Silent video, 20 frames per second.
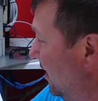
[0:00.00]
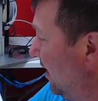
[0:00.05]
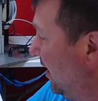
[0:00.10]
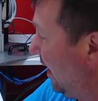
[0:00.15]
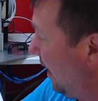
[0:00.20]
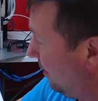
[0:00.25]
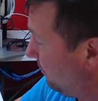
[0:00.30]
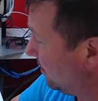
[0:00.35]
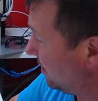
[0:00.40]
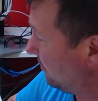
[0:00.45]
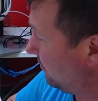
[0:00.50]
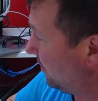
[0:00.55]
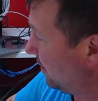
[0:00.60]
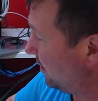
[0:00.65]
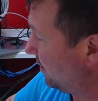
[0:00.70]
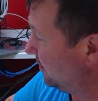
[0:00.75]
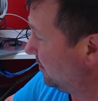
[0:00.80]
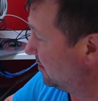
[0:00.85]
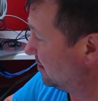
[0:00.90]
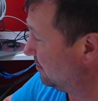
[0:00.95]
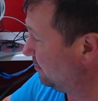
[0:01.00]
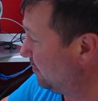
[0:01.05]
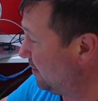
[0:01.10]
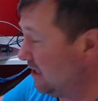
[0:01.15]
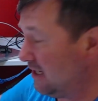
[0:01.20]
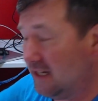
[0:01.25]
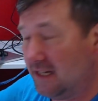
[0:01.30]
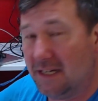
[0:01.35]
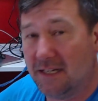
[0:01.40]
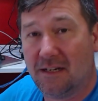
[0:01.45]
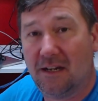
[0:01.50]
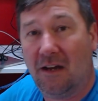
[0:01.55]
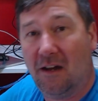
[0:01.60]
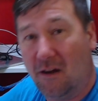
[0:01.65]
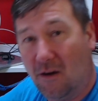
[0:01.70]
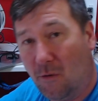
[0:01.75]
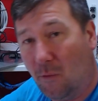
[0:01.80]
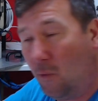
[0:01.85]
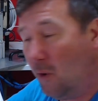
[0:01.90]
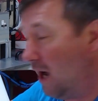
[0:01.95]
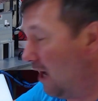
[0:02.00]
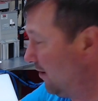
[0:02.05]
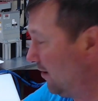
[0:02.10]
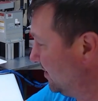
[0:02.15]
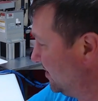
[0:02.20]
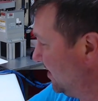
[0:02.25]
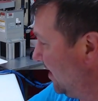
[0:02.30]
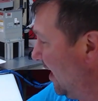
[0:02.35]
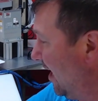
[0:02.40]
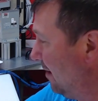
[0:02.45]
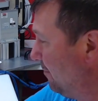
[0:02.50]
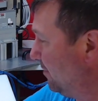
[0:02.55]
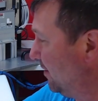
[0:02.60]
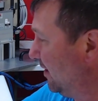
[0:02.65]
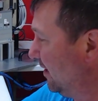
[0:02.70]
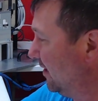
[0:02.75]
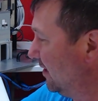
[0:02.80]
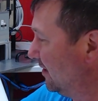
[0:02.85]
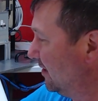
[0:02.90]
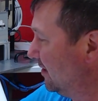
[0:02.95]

And we can vary the speed while it's happening.